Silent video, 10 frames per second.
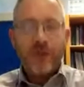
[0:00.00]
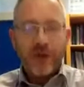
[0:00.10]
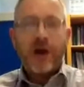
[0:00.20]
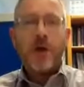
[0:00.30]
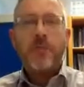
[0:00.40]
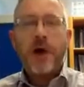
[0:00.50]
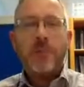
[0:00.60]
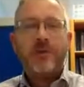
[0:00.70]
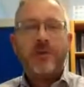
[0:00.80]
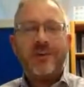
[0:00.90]
for your own
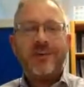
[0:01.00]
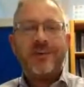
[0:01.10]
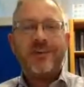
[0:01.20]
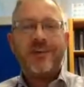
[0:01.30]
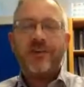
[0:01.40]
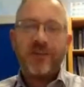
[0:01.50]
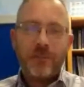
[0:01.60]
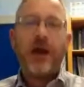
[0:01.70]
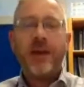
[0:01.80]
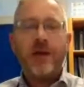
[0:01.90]
purposes as a teacher,
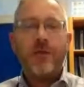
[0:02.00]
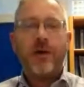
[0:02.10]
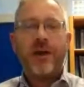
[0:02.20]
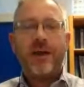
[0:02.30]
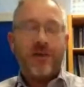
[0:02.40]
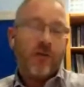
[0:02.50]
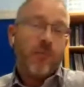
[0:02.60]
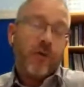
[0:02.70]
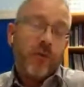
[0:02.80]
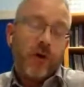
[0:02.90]
depending
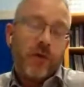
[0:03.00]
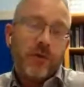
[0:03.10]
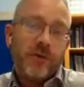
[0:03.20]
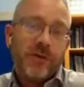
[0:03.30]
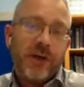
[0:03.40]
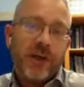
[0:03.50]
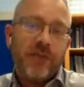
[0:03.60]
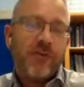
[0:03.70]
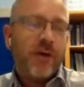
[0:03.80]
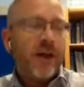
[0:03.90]
on what you want to
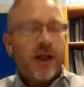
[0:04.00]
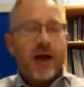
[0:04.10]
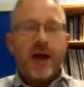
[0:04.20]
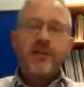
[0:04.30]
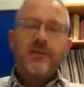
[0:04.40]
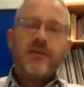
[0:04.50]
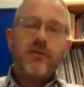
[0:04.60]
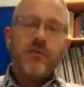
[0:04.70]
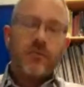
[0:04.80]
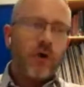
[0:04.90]
achieve. And
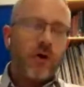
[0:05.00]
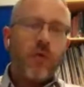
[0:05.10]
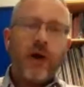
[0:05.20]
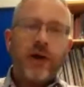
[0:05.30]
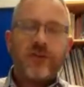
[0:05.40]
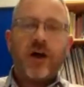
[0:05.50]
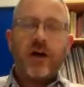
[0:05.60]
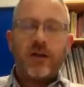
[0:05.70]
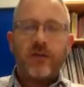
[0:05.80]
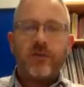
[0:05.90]
what always
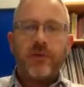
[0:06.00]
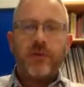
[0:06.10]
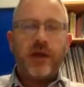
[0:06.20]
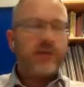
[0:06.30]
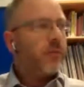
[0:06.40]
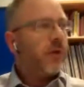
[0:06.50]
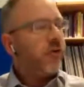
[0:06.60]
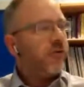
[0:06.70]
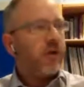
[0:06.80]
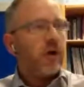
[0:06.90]
startles me is that when
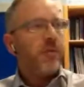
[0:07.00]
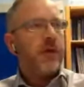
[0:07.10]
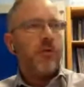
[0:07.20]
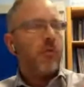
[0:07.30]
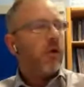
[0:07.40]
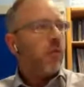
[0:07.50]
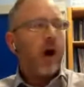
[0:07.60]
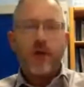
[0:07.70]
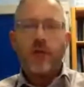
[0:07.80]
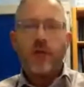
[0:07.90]
you show people
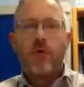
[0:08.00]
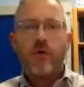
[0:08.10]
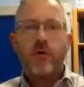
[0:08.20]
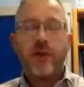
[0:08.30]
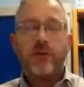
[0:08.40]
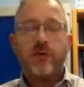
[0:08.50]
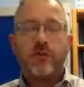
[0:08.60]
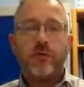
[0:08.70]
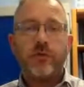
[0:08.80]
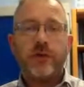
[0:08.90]
one or more of these
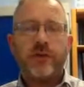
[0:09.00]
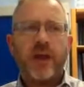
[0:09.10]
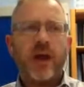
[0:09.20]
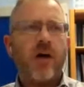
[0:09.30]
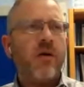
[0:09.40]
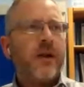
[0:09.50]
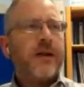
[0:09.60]
tools, is they go,